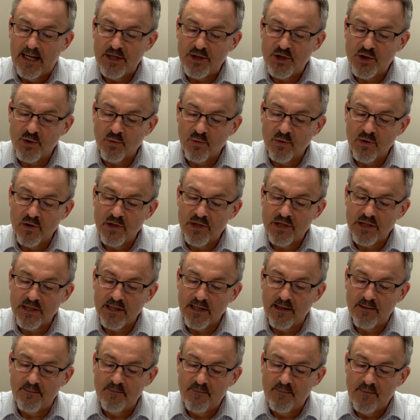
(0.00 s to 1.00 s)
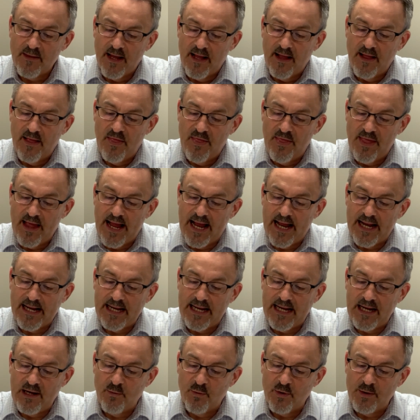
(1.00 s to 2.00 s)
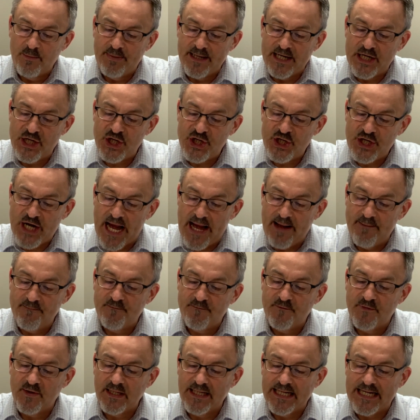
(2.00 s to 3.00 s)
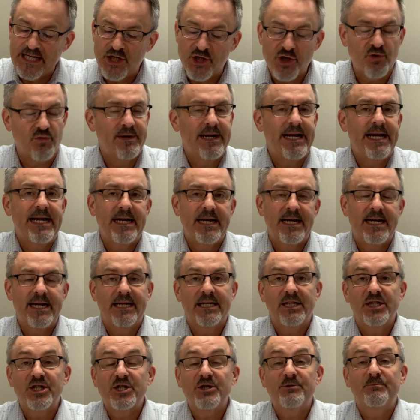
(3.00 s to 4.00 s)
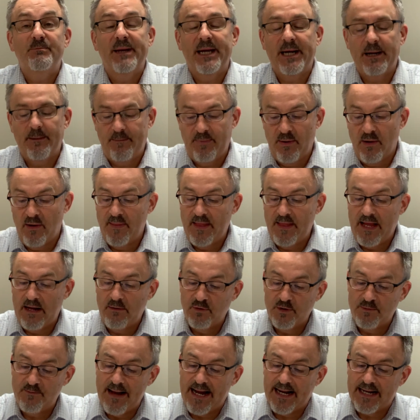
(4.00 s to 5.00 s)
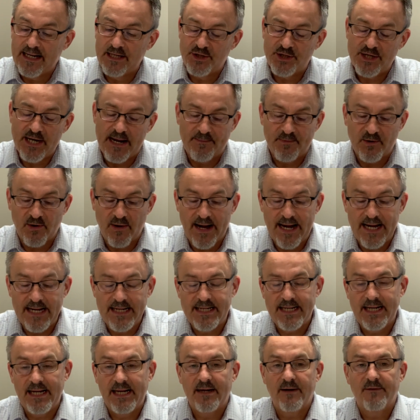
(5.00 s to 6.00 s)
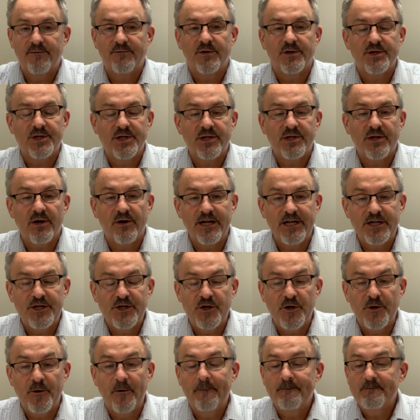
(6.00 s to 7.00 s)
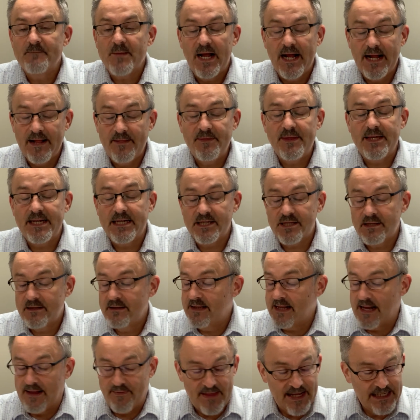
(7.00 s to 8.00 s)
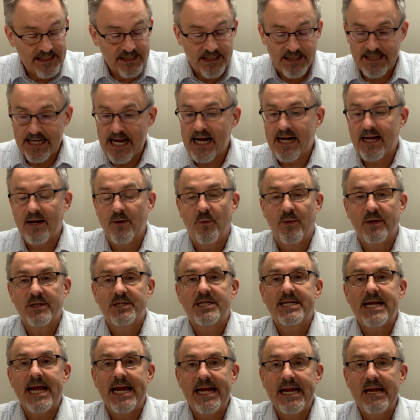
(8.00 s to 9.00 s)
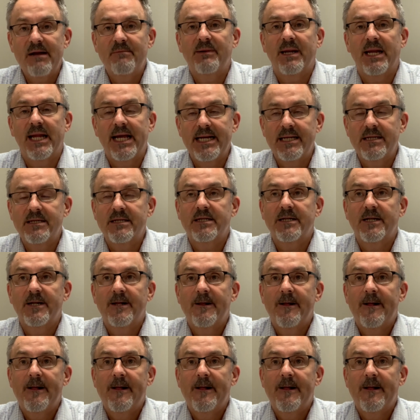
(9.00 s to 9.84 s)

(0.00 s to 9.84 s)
Jerusalem, that he would be shamefully treated and spit upon. That was back in chapter 18 and verse 32. And that's exactly what's taking place.